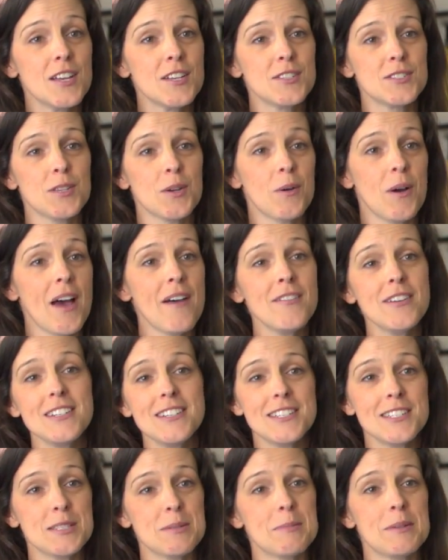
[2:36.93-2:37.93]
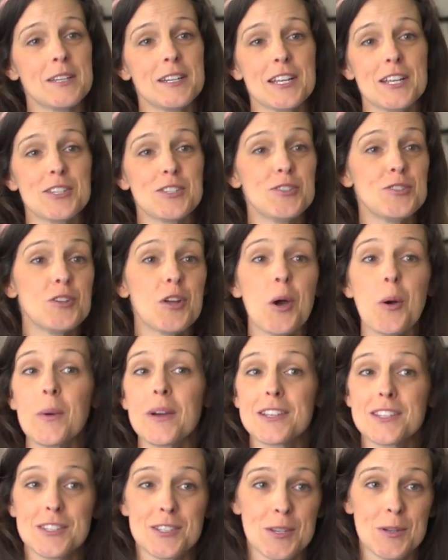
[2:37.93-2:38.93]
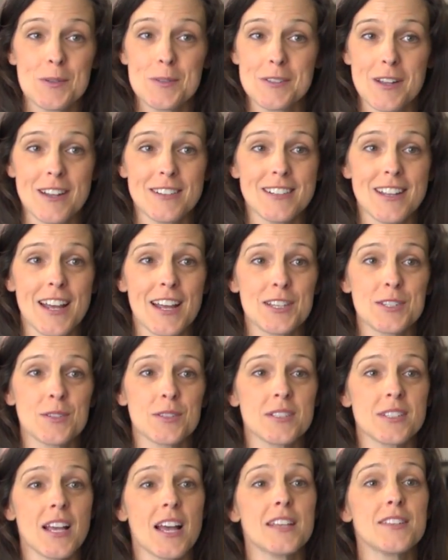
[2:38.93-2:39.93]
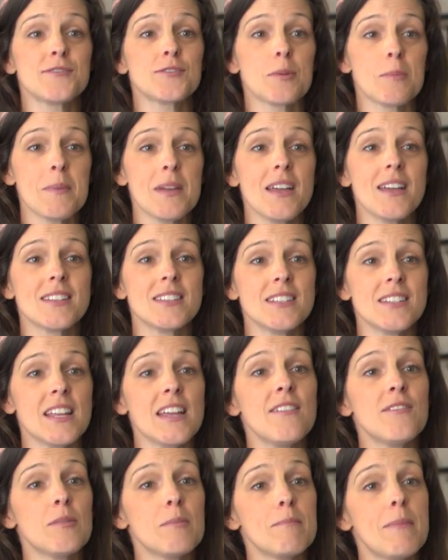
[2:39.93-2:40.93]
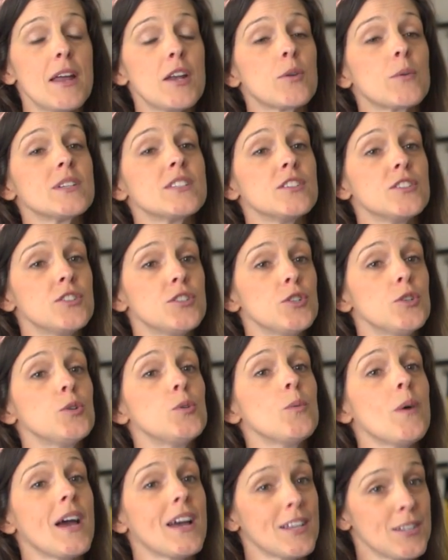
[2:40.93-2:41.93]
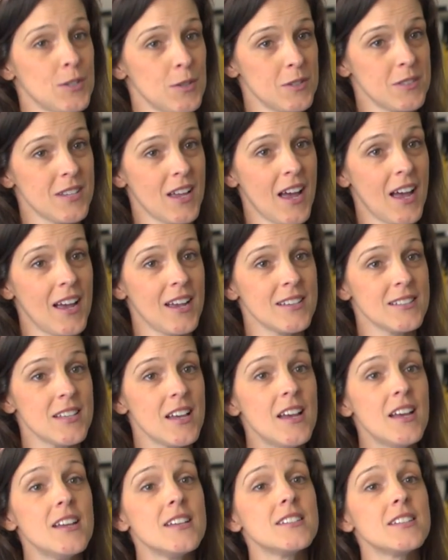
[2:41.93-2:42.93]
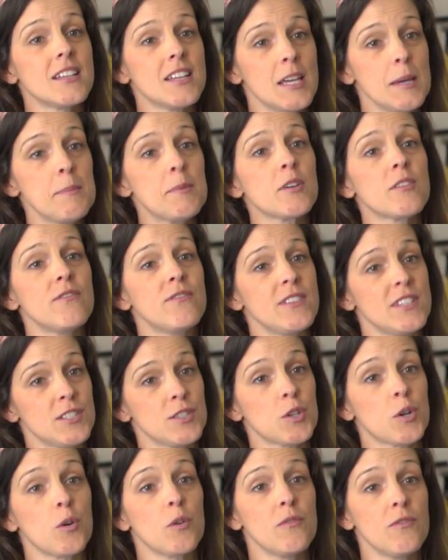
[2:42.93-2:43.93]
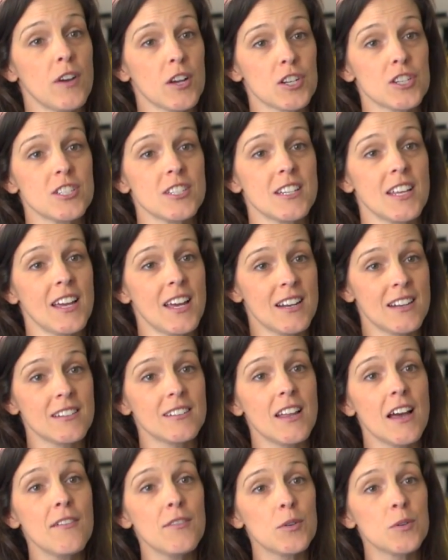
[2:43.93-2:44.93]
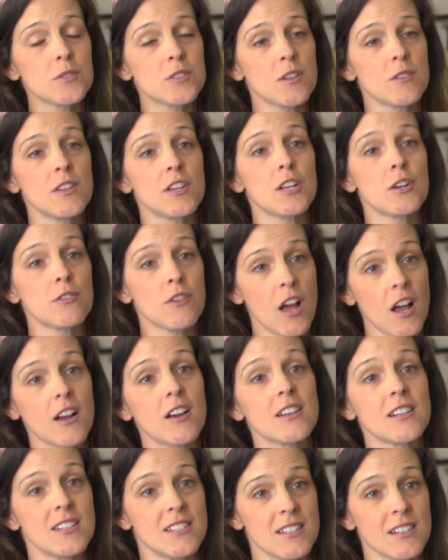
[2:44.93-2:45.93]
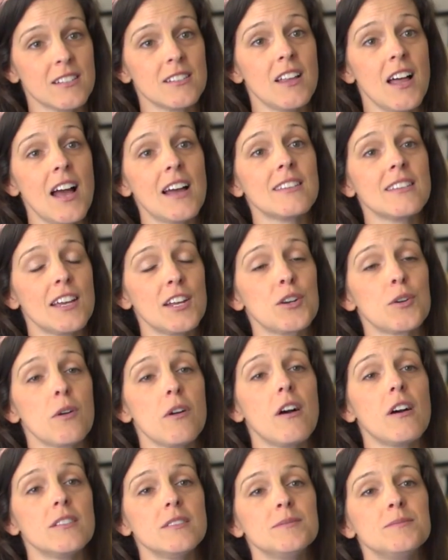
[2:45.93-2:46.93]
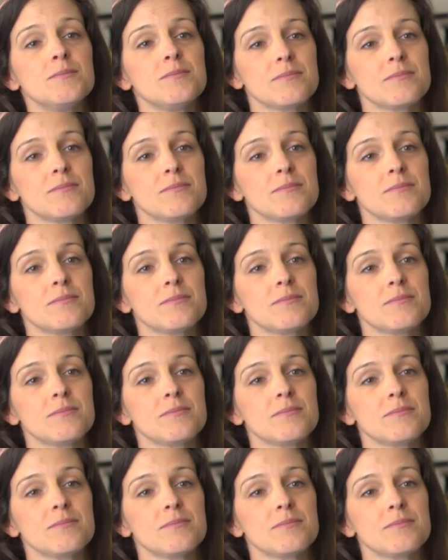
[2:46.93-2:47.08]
So having a disability is no excuse not to exercise. For me, it's an even better reason to exercise, to keep your physical functioning at a level so that you're not going to decline later on.